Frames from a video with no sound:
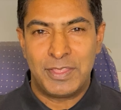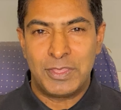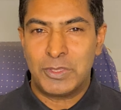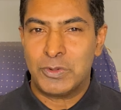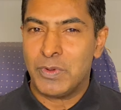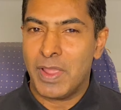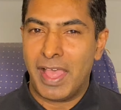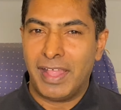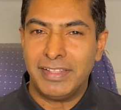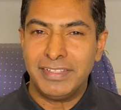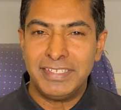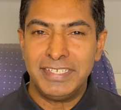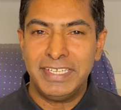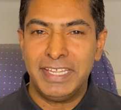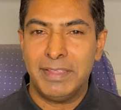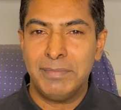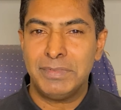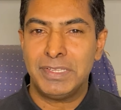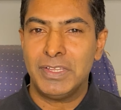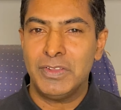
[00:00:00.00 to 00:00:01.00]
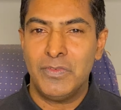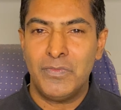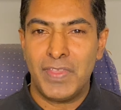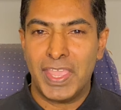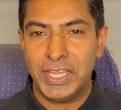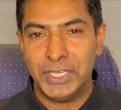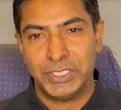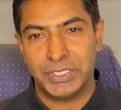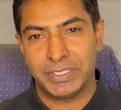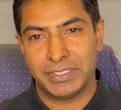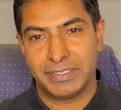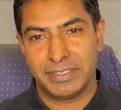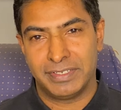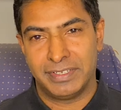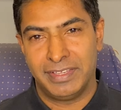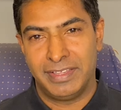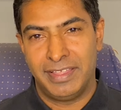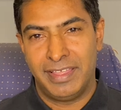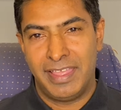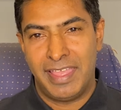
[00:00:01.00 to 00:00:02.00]
Through LTM's innovation,
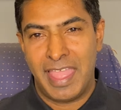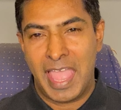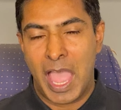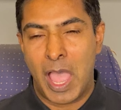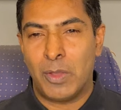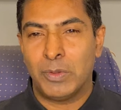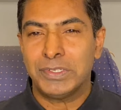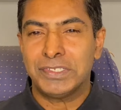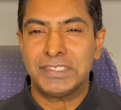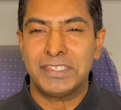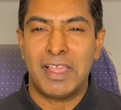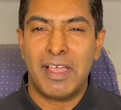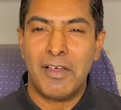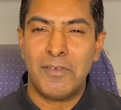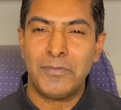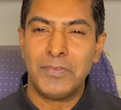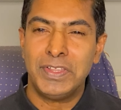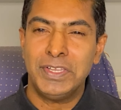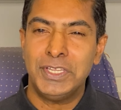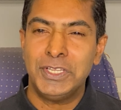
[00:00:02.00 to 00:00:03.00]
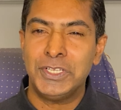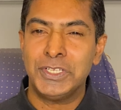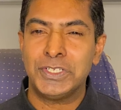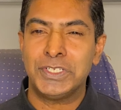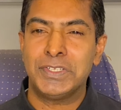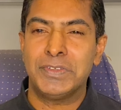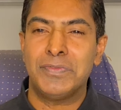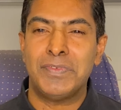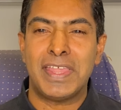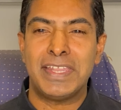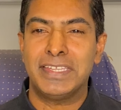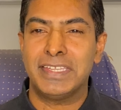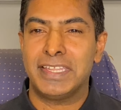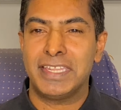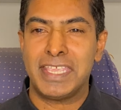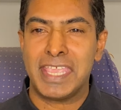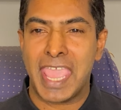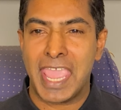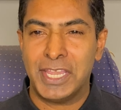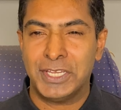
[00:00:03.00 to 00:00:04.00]
our staff initiative and
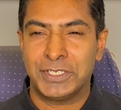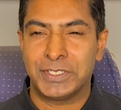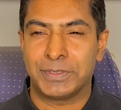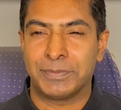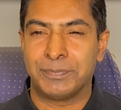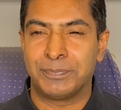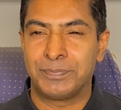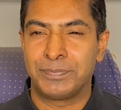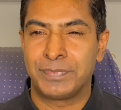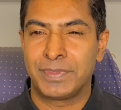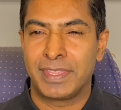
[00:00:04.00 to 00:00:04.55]
dedication,